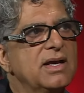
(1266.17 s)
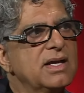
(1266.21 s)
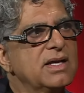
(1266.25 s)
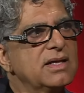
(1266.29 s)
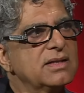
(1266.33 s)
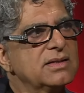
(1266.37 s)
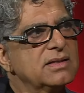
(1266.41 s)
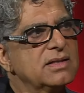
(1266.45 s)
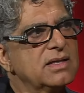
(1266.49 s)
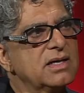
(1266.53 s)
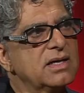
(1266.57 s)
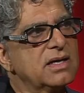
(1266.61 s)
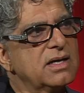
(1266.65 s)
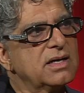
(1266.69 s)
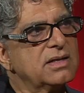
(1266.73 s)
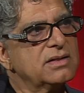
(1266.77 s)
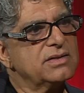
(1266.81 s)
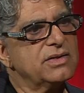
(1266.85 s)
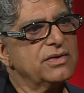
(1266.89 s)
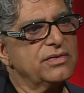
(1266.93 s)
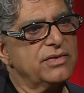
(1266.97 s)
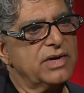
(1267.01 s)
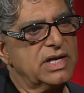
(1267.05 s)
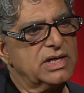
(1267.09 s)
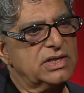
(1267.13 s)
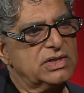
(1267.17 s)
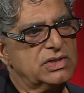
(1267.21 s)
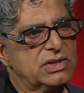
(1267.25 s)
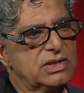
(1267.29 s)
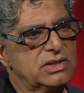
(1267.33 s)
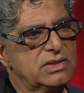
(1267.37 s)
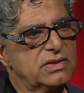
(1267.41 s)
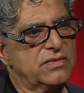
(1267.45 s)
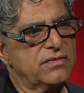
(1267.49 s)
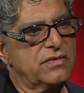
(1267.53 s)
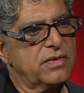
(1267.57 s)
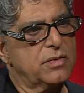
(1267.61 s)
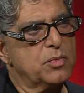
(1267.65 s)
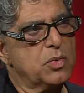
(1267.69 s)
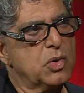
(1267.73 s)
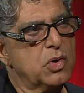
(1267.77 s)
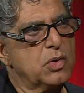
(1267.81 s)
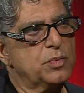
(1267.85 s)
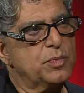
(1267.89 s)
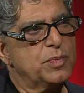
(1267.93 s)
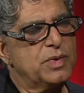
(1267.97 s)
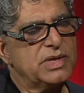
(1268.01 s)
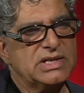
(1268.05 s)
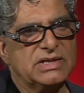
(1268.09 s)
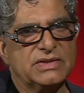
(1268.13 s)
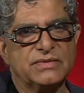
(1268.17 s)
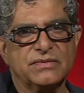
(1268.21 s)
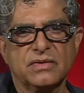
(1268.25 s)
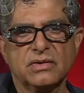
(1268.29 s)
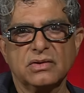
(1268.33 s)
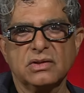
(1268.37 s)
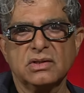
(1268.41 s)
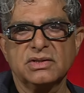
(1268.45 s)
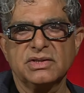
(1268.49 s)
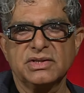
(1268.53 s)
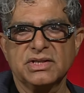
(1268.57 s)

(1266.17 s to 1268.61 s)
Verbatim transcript: in the direction of a more peaceful,